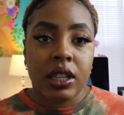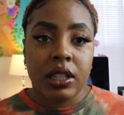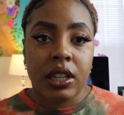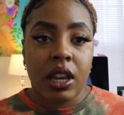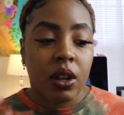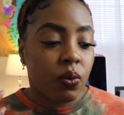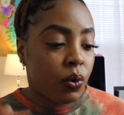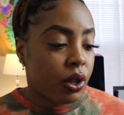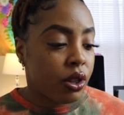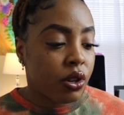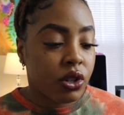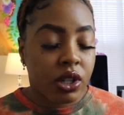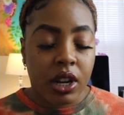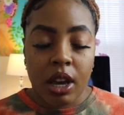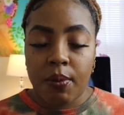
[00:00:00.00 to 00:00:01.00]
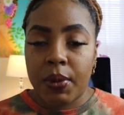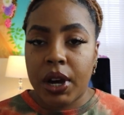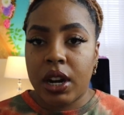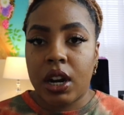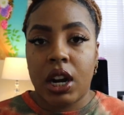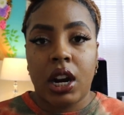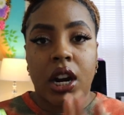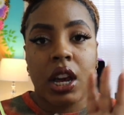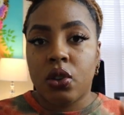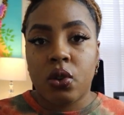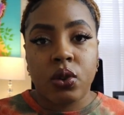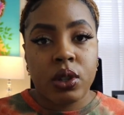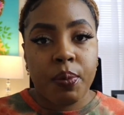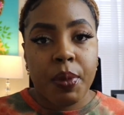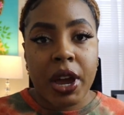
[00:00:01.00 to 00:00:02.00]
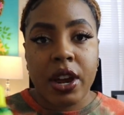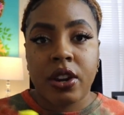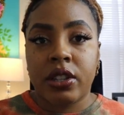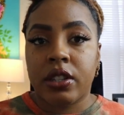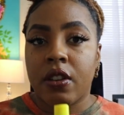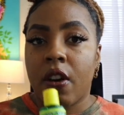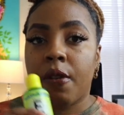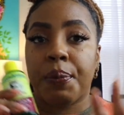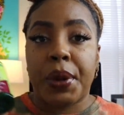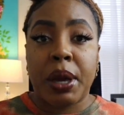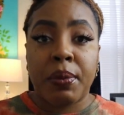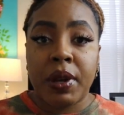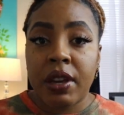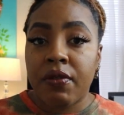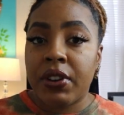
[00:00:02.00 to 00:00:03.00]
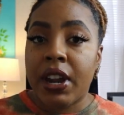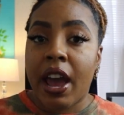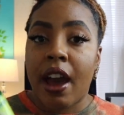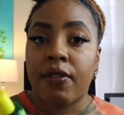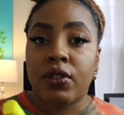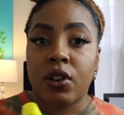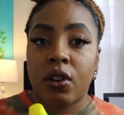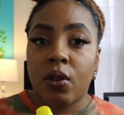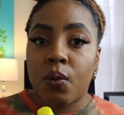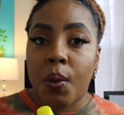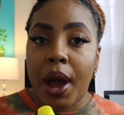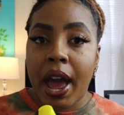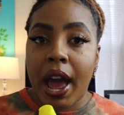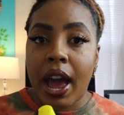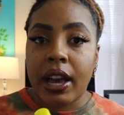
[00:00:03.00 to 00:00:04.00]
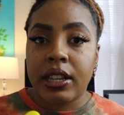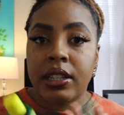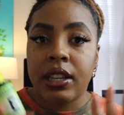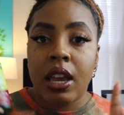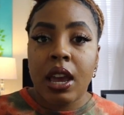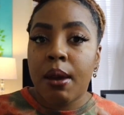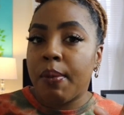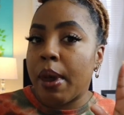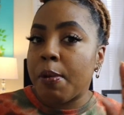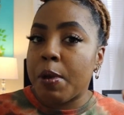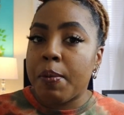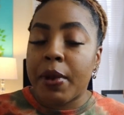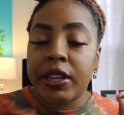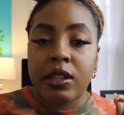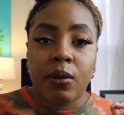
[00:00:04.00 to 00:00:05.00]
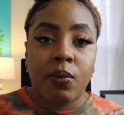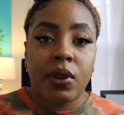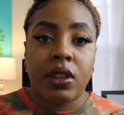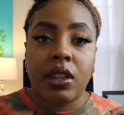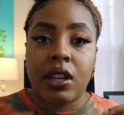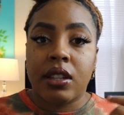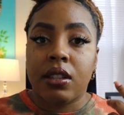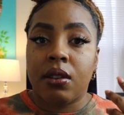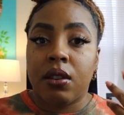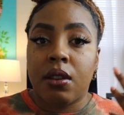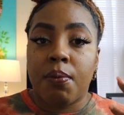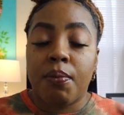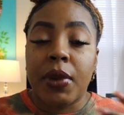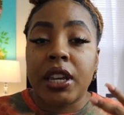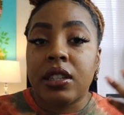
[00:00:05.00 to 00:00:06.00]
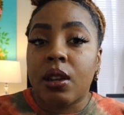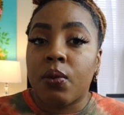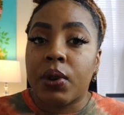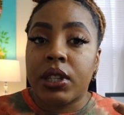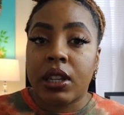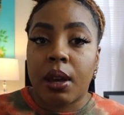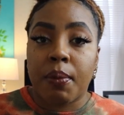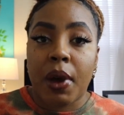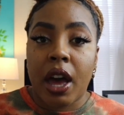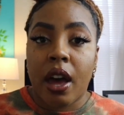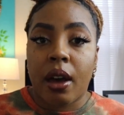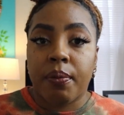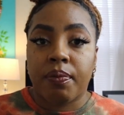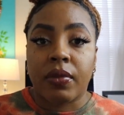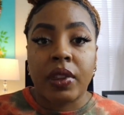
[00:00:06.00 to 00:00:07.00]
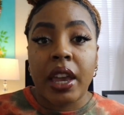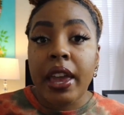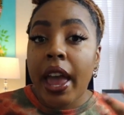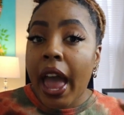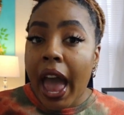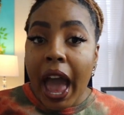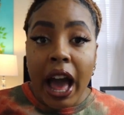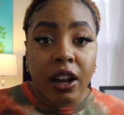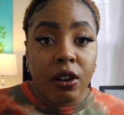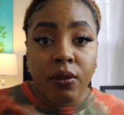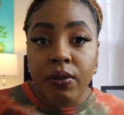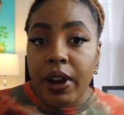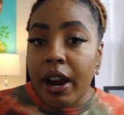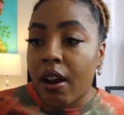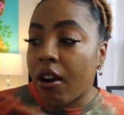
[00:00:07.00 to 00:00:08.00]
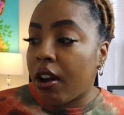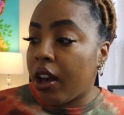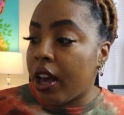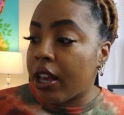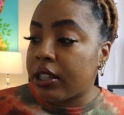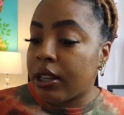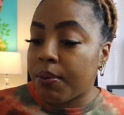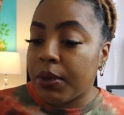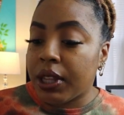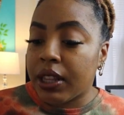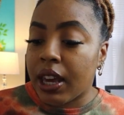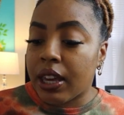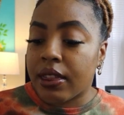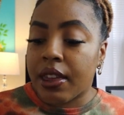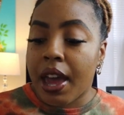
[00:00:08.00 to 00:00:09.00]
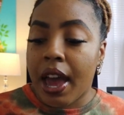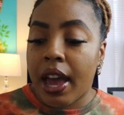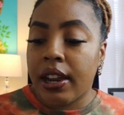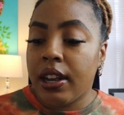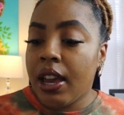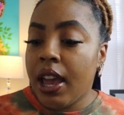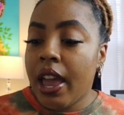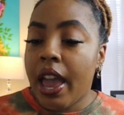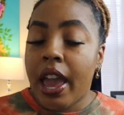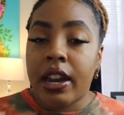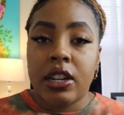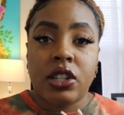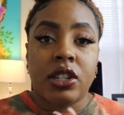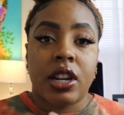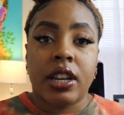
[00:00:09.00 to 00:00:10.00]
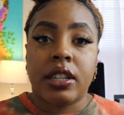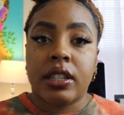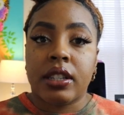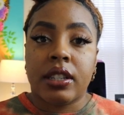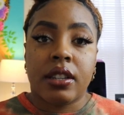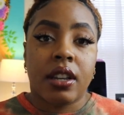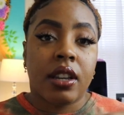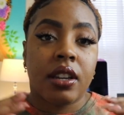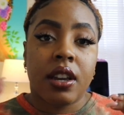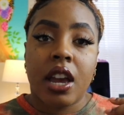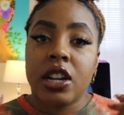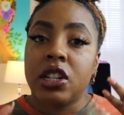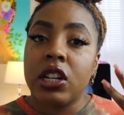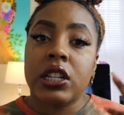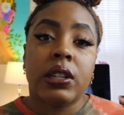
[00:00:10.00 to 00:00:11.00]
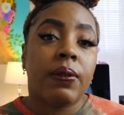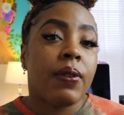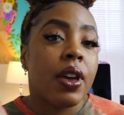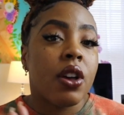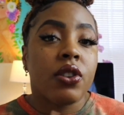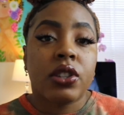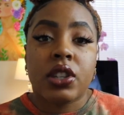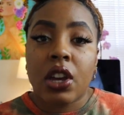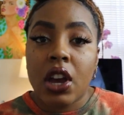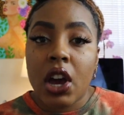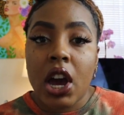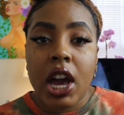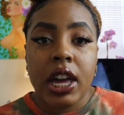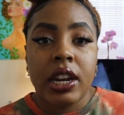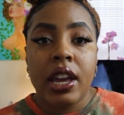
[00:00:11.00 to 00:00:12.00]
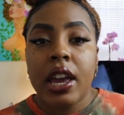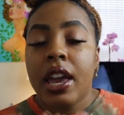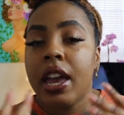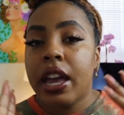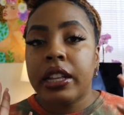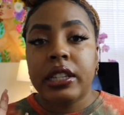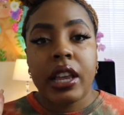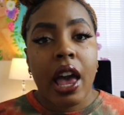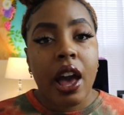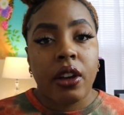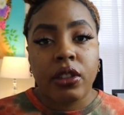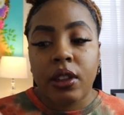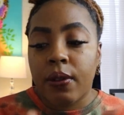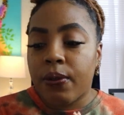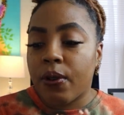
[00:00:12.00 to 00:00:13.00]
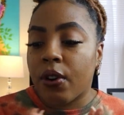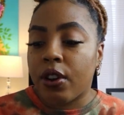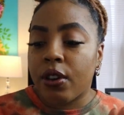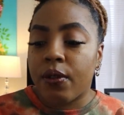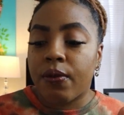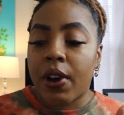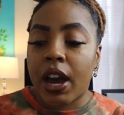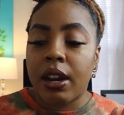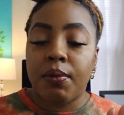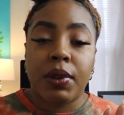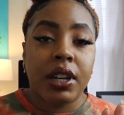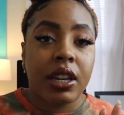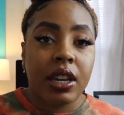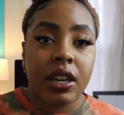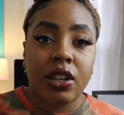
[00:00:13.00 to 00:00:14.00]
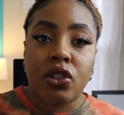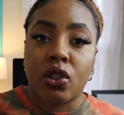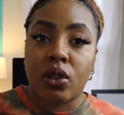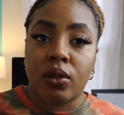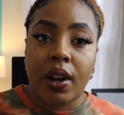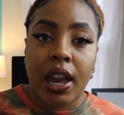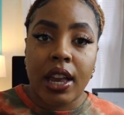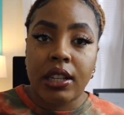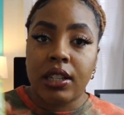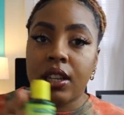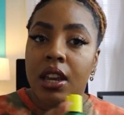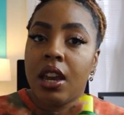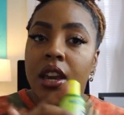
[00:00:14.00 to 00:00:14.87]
this in with your shea butter, use it by yourself, maybe even after a wax, maybe mix it with some aloe vera, something like that. And it just feels good. It's healthy for you. Vitamin E is great.